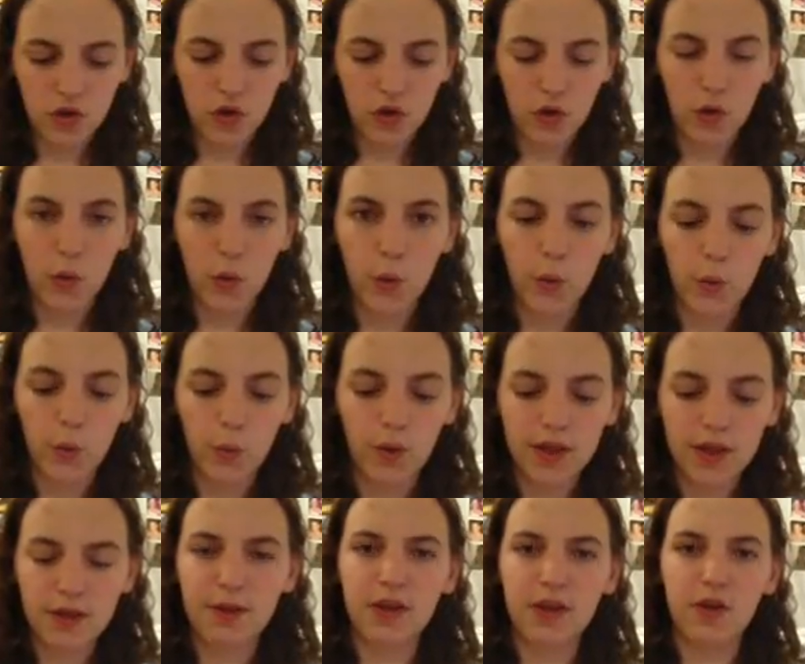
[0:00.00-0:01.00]
So,
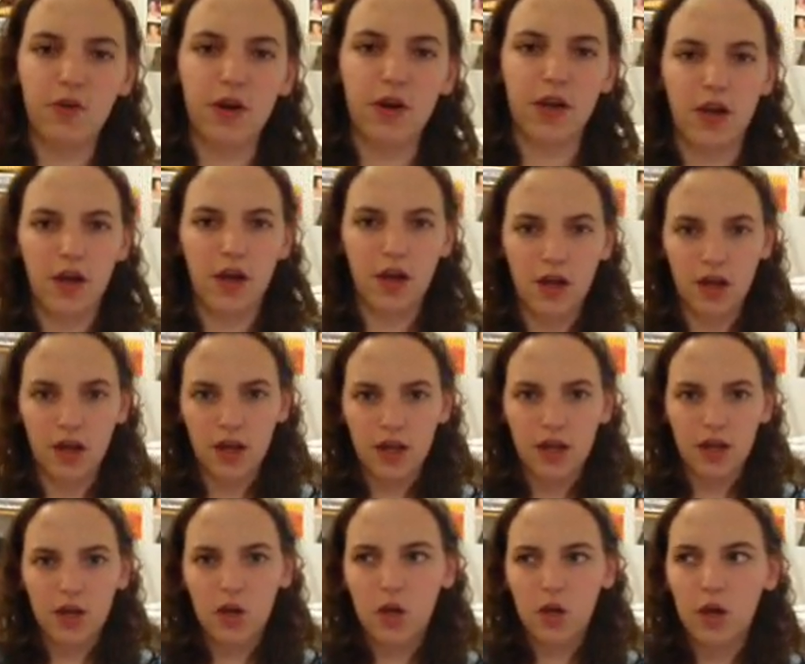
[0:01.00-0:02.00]
what's been going
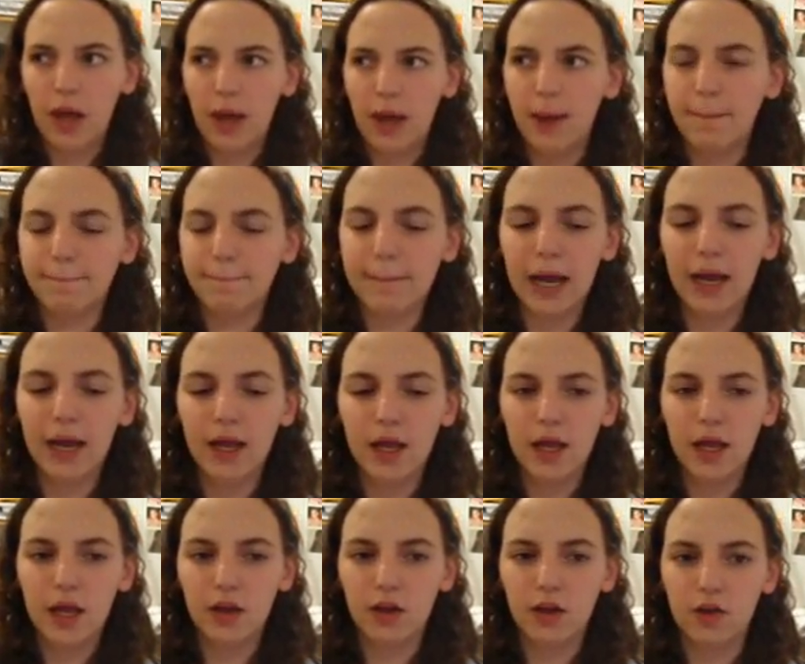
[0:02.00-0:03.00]
on?
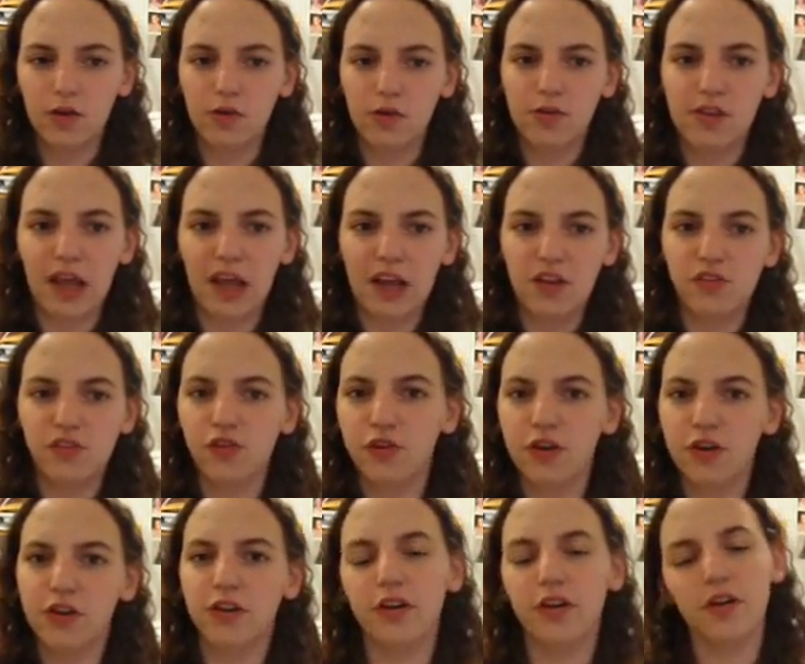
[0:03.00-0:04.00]
Goose, I
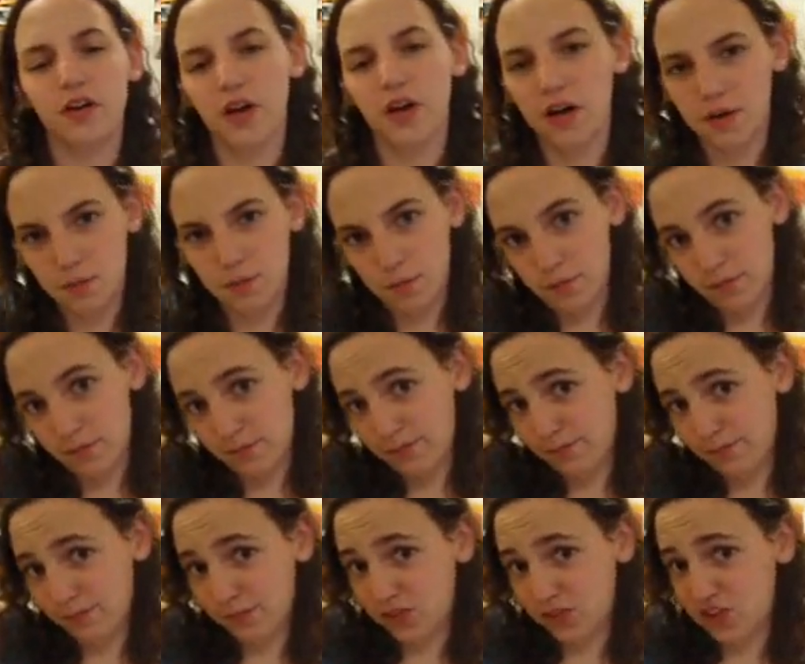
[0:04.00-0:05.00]
enjoyed your,
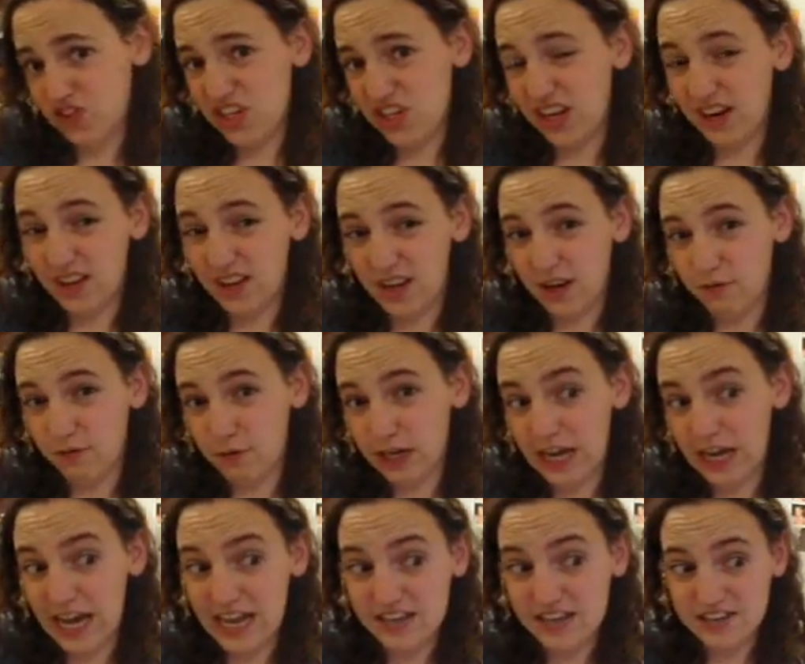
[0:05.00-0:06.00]
channeling of
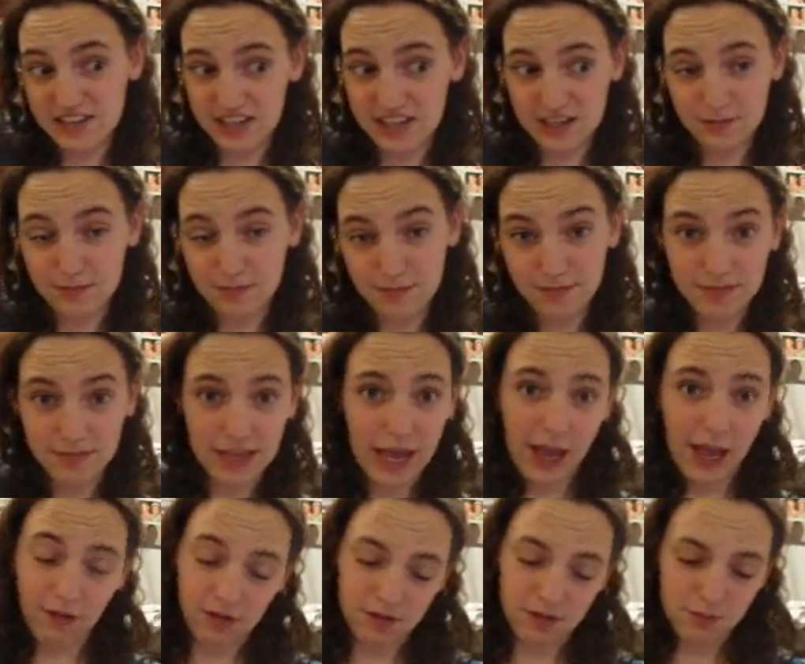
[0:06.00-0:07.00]
Rick Astley.
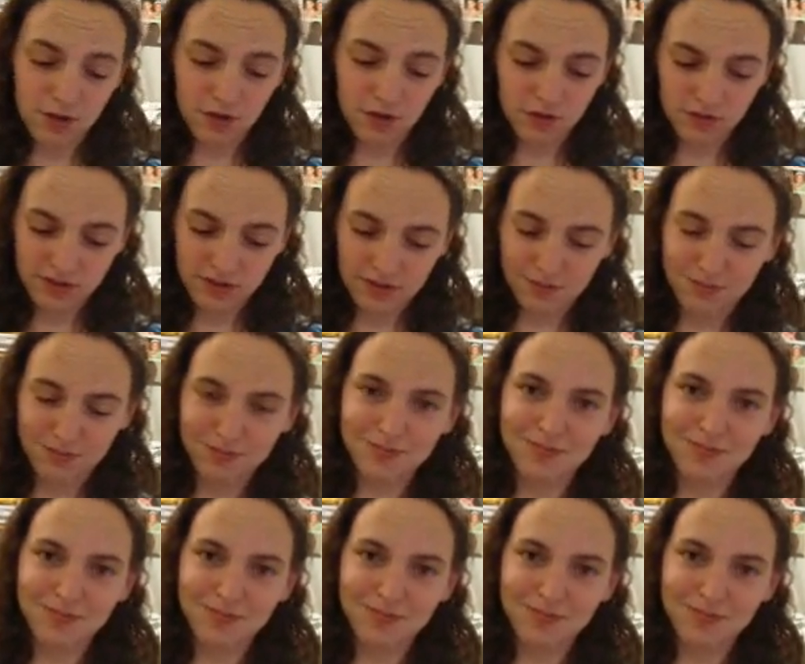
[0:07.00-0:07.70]
I was amused.